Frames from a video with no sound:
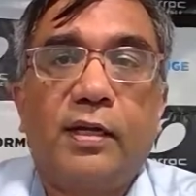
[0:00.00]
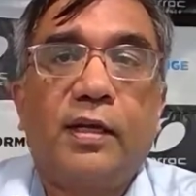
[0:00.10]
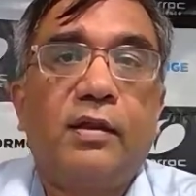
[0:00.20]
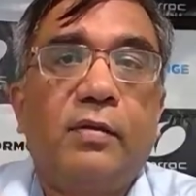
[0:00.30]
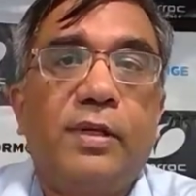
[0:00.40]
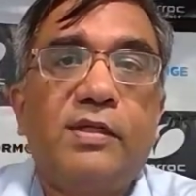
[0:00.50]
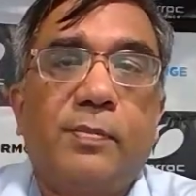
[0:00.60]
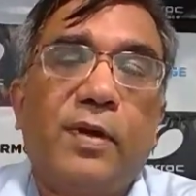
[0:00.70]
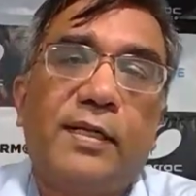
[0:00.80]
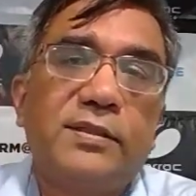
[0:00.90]
then the big
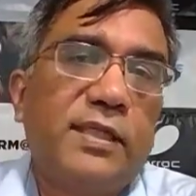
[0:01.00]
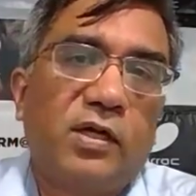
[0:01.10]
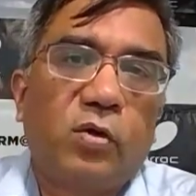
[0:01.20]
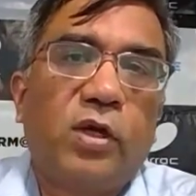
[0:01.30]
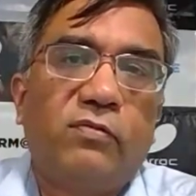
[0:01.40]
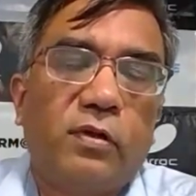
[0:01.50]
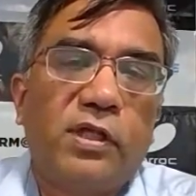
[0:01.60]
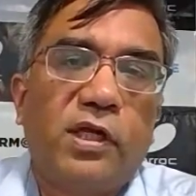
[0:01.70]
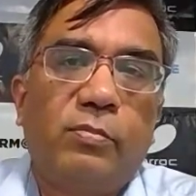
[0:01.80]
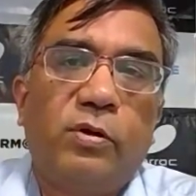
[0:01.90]
suppliers, they are okay for,
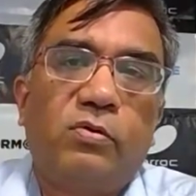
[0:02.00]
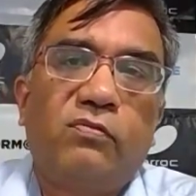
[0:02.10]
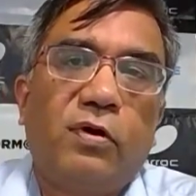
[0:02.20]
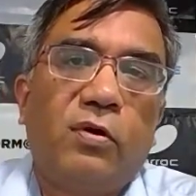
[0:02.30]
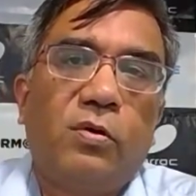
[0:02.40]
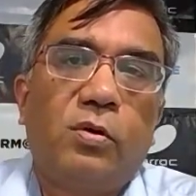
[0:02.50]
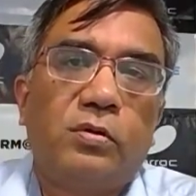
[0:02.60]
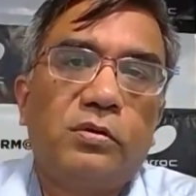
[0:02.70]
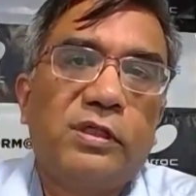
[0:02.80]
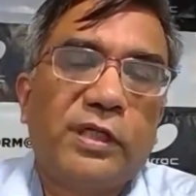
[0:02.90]
they're able to follow
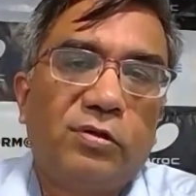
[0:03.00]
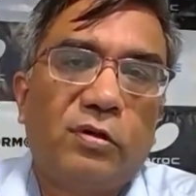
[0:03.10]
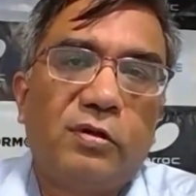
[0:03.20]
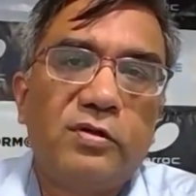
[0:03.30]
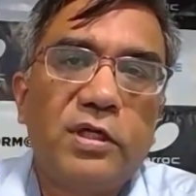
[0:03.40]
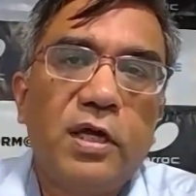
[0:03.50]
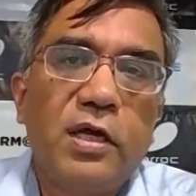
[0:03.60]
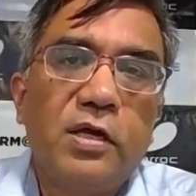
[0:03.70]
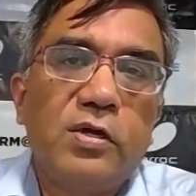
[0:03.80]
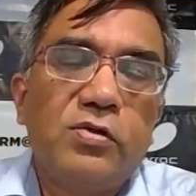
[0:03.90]
the technology.
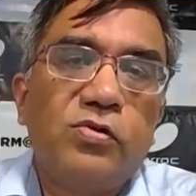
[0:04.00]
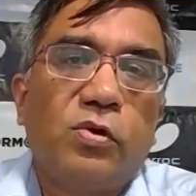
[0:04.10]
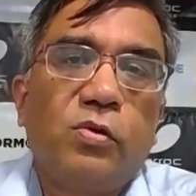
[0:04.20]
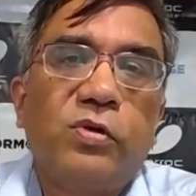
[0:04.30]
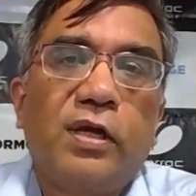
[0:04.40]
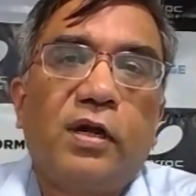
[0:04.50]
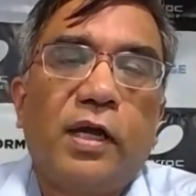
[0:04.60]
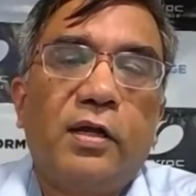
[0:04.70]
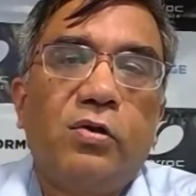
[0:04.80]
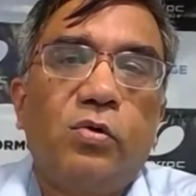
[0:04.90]
So we are
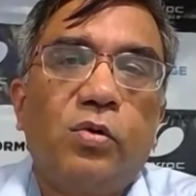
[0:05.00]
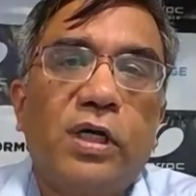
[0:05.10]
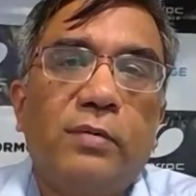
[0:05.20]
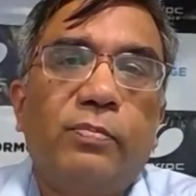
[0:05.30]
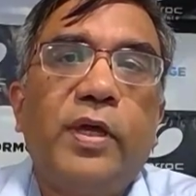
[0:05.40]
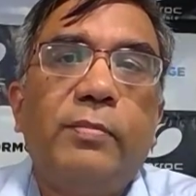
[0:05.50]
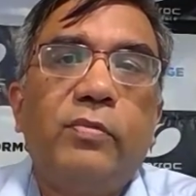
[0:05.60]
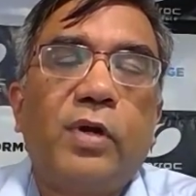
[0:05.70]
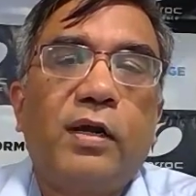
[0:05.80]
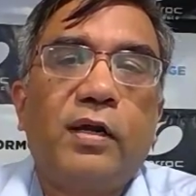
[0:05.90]
trying to help them to
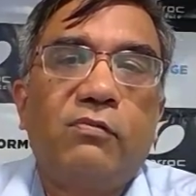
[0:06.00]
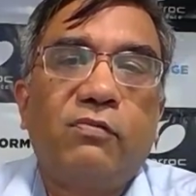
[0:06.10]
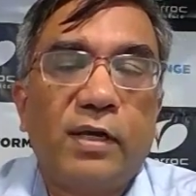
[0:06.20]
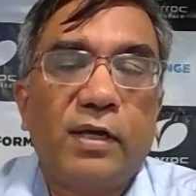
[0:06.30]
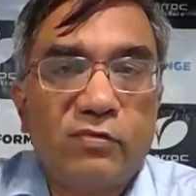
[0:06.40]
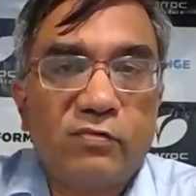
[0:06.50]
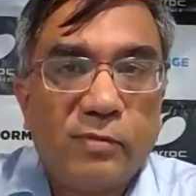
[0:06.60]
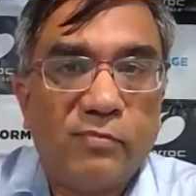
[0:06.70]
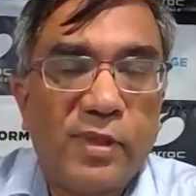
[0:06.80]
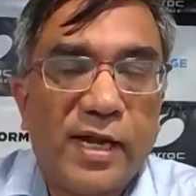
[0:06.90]
identify
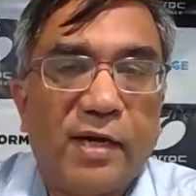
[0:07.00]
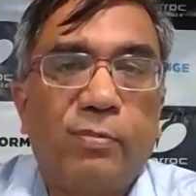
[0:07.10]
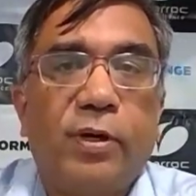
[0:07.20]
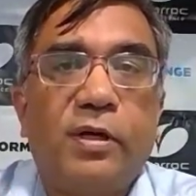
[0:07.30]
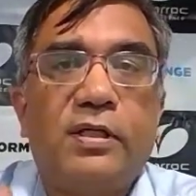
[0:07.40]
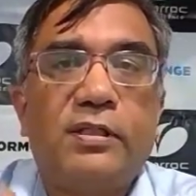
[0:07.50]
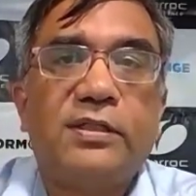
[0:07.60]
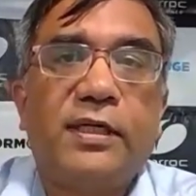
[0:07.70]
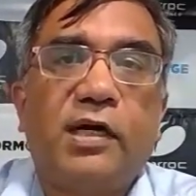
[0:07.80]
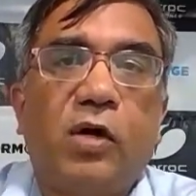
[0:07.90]
from that point as
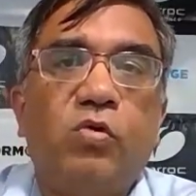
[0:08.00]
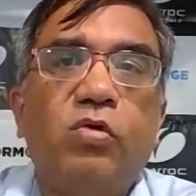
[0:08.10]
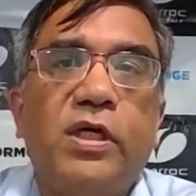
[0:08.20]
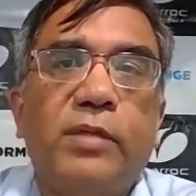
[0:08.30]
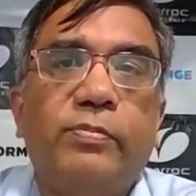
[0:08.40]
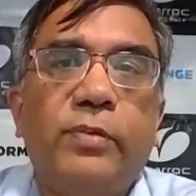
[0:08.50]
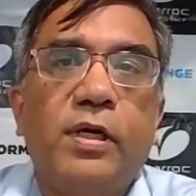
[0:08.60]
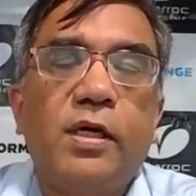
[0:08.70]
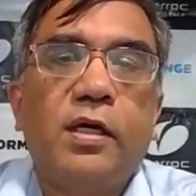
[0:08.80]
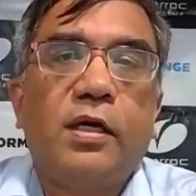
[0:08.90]
that how to keep
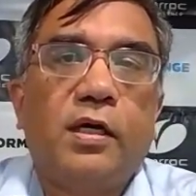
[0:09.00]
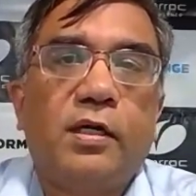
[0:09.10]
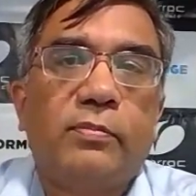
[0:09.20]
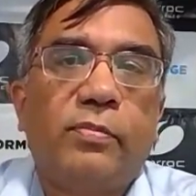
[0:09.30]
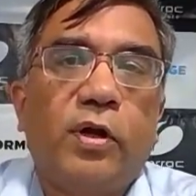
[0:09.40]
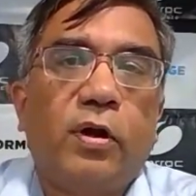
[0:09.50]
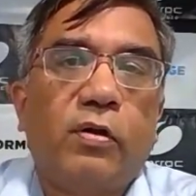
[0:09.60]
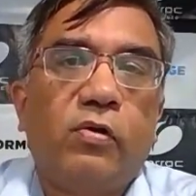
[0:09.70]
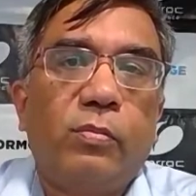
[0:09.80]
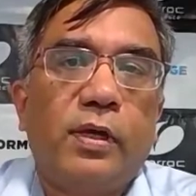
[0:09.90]
the
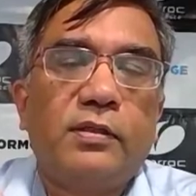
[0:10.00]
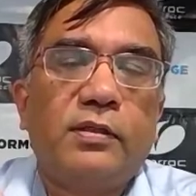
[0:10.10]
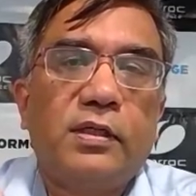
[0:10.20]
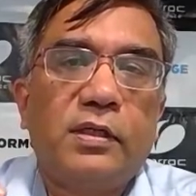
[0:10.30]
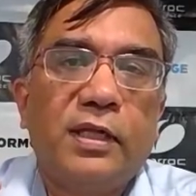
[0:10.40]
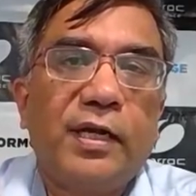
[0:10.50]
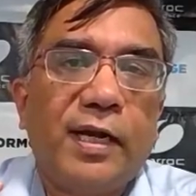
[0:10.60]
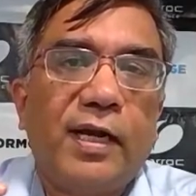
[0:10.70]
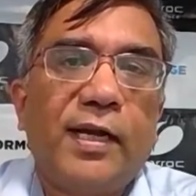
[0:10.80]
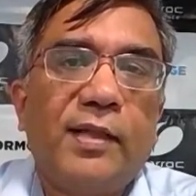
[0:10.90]
document, the
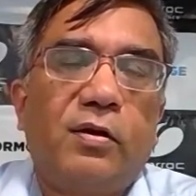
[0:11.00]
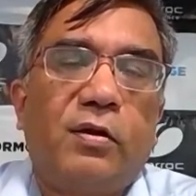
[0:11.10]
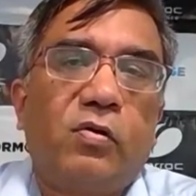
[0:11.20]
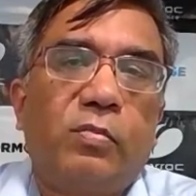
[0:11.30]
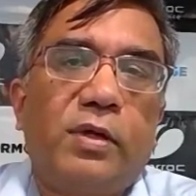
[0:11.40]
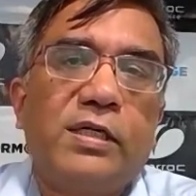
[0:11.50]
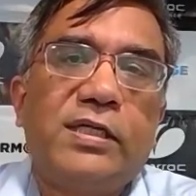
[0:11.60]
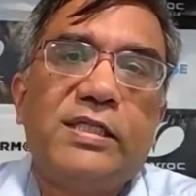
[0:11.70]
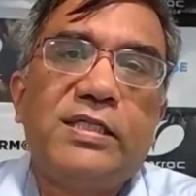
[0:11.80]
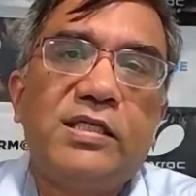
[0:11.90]
data in the document
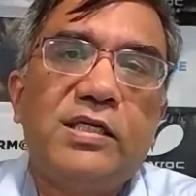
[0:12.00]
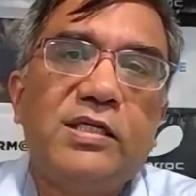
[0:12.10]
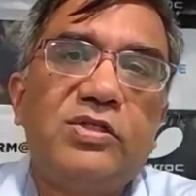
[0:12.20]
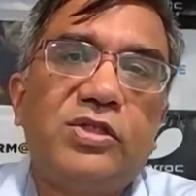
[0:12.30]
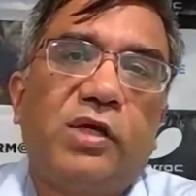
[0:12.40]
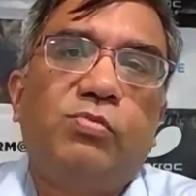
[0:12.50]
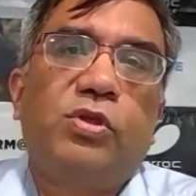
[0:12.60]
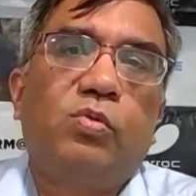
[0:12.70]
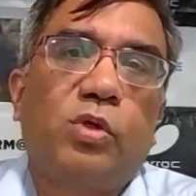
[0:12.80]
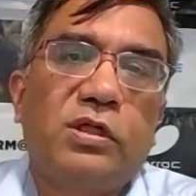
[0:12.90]
in check with
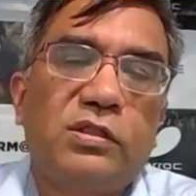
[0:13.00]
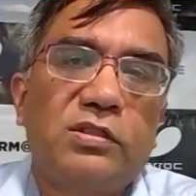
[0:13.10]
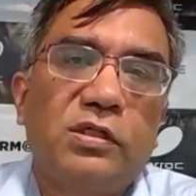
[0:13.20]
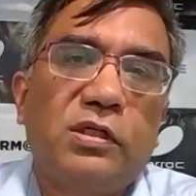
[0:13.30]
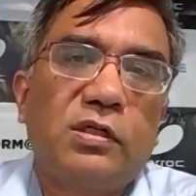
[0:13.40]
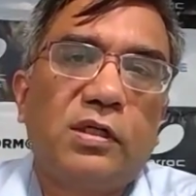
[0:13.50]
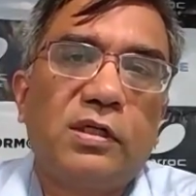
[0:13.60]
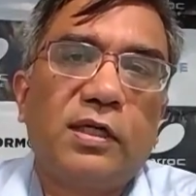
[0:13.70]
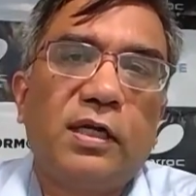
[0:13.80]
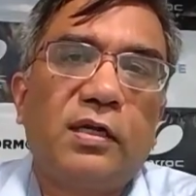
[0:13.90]
what is the
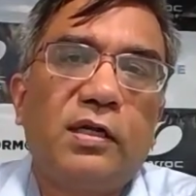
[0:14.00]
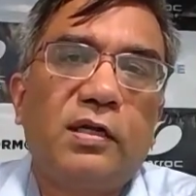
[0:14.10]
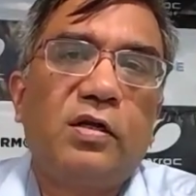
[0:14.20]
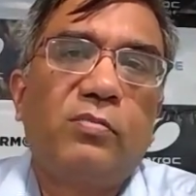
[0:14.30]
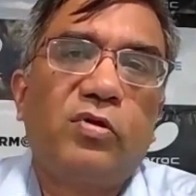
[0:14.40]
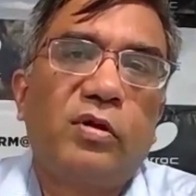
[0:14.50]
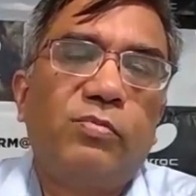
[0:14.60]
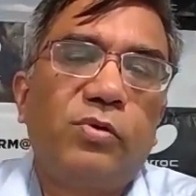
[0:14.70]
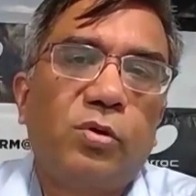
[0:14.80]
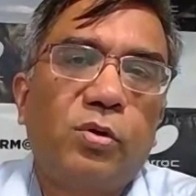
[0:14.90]
reality in terms of the
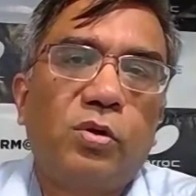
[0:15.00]
PO,